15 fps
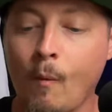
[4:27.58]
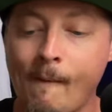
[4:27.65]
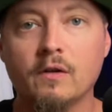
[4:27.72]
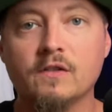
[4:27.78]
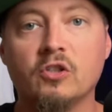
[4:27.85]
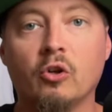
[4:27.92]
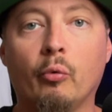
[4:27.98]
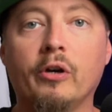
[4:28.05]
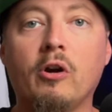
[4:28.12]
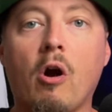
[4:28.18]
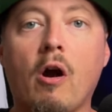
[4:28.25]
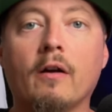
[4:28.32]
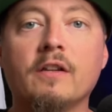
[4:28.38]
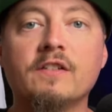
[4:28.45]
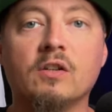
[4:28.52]
So,
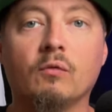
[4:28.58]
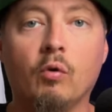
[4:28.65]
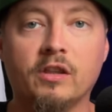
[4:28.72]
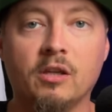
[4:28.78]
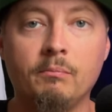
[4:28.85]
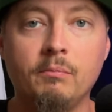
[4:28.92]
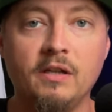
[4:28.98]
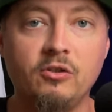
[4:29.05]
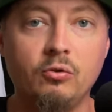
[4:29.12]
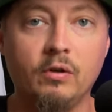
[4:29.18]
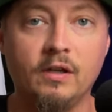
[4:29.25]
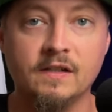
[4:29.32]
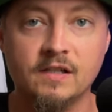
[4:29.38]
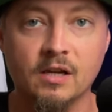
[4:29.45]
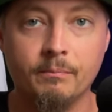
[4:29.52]
regardless of what the menu
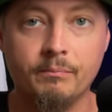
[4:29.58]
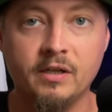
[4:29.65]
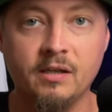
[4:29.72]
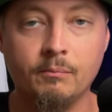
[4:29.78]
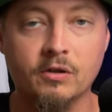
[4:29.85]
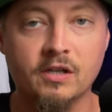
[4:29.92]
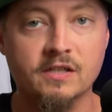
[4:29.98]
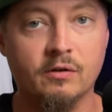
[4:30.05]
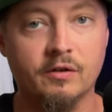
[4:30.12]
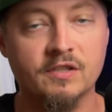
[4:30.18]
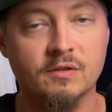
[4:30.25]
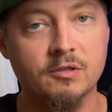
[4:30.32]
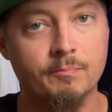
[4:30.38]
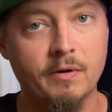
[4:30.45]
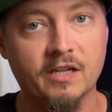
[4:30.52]
ends up being, because there is
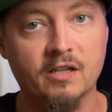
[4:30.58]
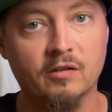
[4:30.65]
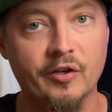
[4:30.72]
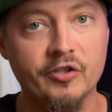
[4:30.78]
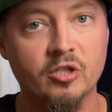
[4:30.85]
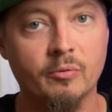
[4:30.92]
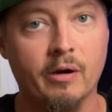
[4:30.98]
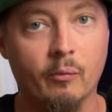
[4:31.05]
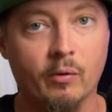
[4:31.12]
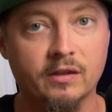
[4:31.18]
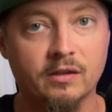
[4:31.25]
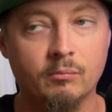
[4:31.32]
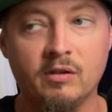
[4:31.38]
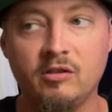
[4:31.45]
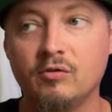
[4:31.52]
some speculation about
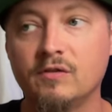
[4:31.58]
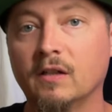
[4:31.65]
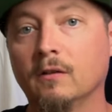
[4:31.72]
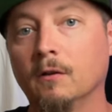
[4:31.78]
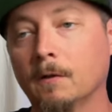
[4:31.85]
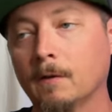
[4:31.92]
what the menu is going to look